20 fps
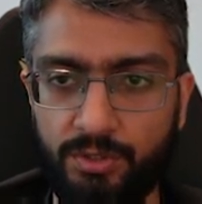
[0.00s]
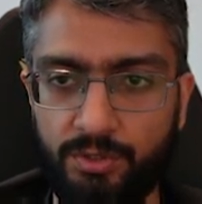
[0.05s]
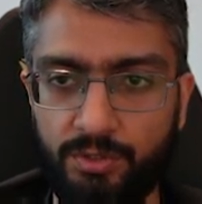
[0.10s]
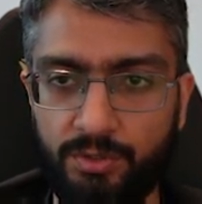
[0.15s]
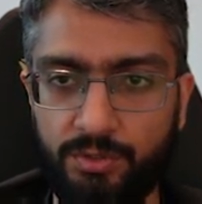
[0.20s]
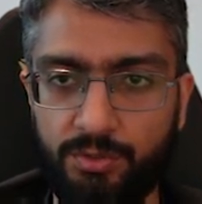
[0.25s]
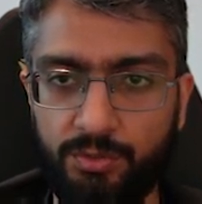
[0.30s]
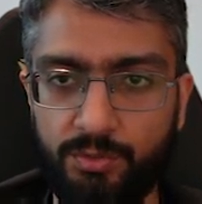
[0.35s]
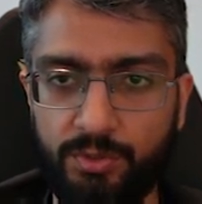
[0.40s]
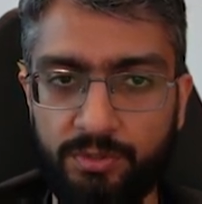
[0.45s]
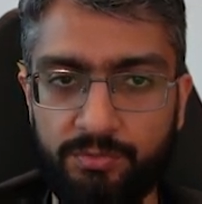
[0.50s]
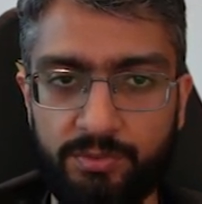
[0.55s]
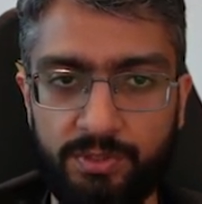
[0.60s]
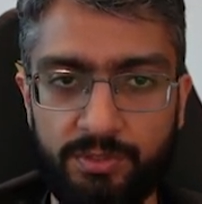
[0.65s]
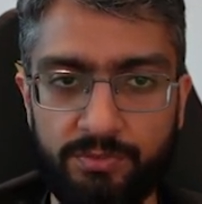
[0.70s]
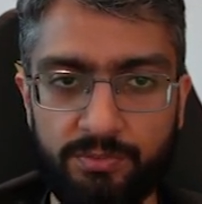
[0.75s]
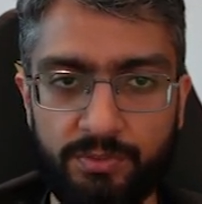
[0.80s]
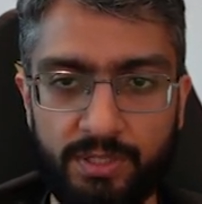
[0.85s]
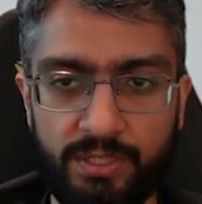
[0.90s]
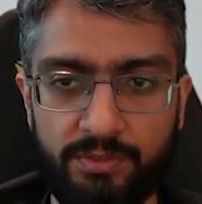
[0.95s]
do every
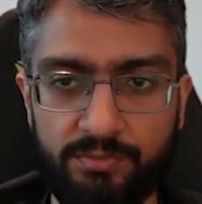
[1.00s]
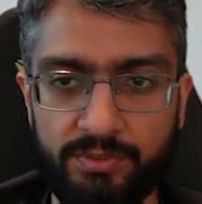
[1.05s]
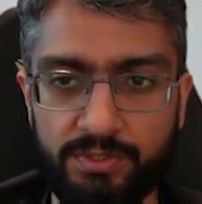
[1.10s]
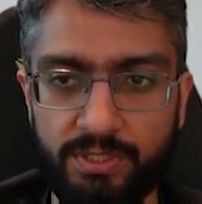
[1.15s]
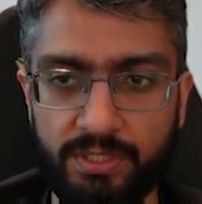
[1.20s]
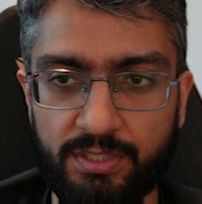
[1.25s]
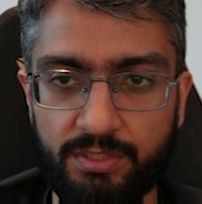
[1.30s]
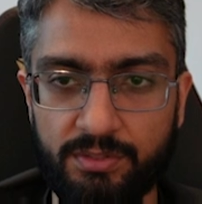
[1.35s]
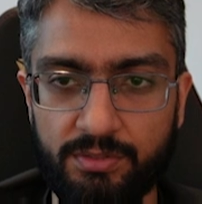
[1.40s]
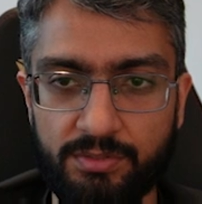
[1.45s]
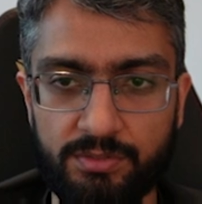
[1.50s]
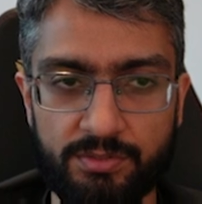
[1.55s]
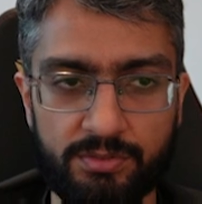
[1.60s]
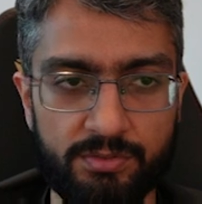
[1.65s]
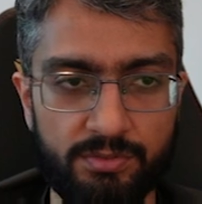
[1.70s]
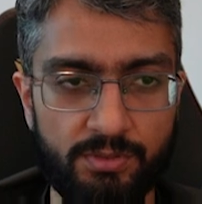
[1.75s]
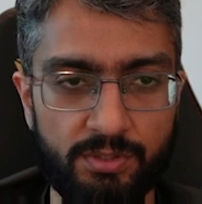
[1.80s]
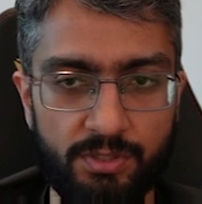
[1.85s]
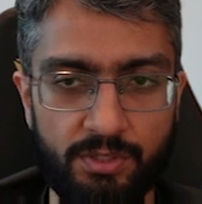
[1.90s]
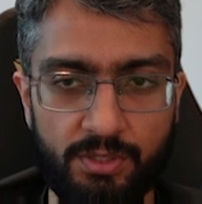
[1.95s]
5 seconds,
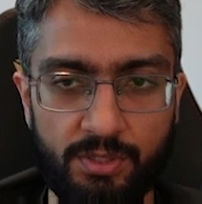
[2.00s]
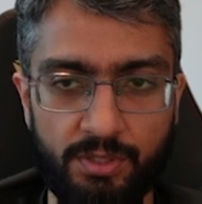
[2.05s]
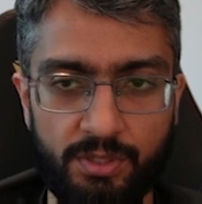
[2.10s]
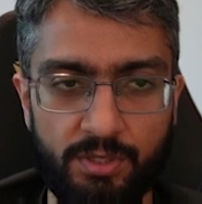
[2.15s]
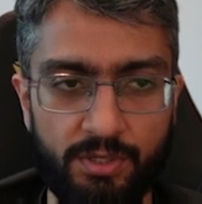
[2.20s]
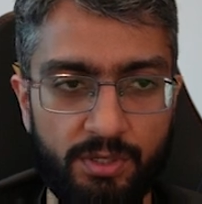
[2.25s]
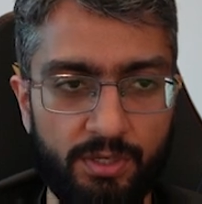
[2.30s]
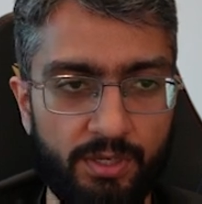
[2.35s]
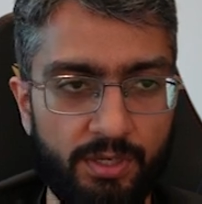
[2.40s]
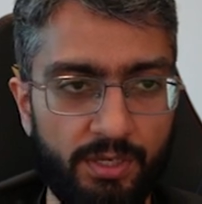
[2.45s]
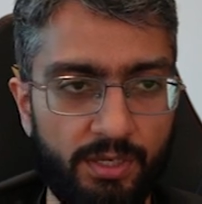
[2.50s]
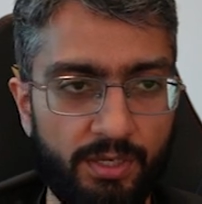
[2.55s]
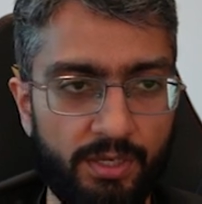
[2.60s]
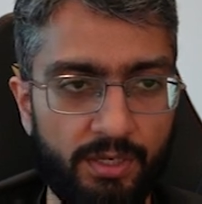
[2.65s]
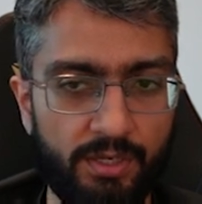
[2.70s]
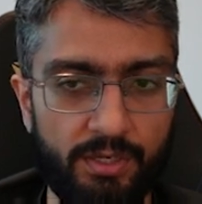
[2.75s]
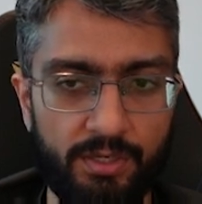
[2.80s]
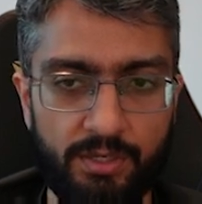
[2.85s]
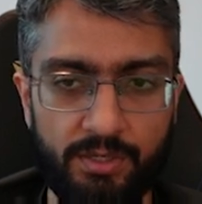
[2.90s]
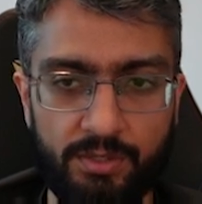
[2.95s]

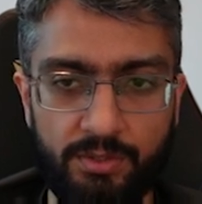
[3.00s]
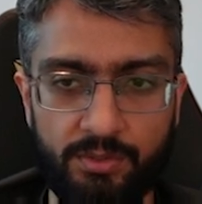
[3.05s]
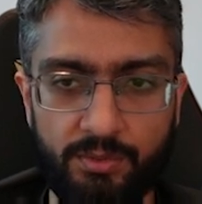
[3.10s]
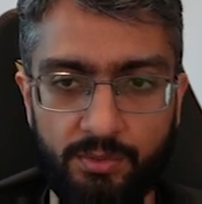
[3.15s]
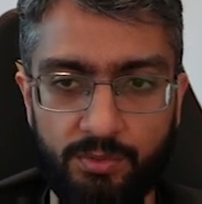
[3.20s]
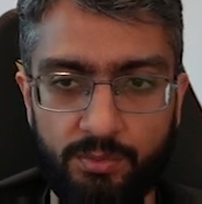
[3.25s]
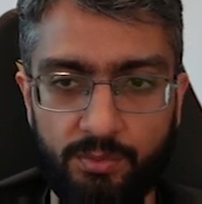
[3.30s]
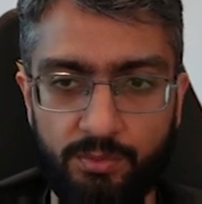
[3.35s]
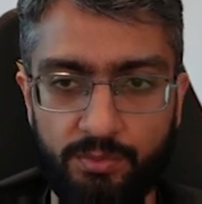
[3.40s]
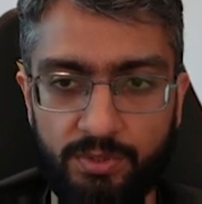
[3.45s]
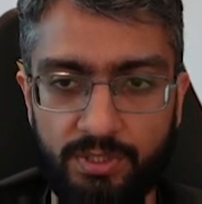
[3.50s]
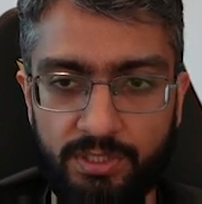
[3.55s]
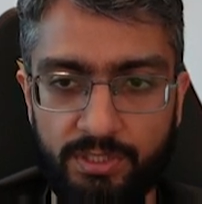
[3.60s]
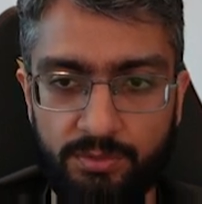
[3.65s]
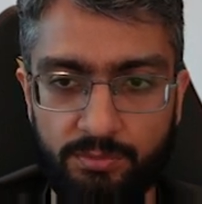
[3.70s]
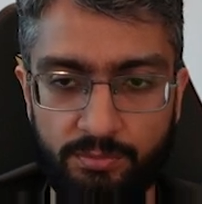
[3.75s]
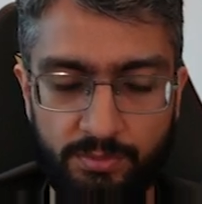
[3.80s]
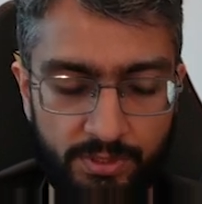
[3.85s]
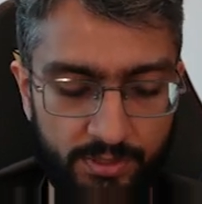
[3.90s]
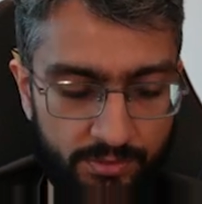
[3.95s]
and only
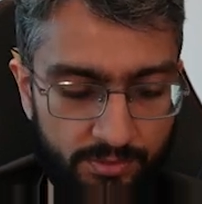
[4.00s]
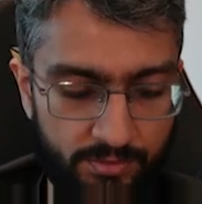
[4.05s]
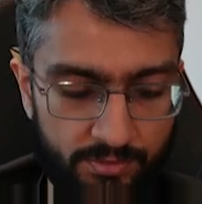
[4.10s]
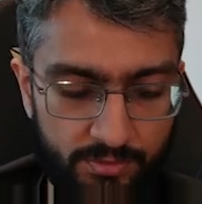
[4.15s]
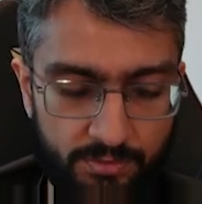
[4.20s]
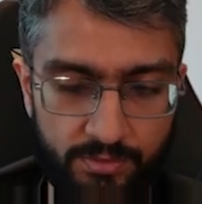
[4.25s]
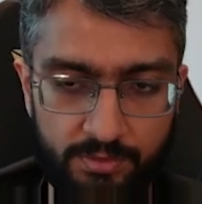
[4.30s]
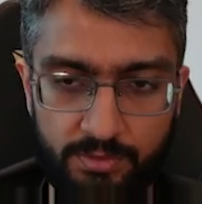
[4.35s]
when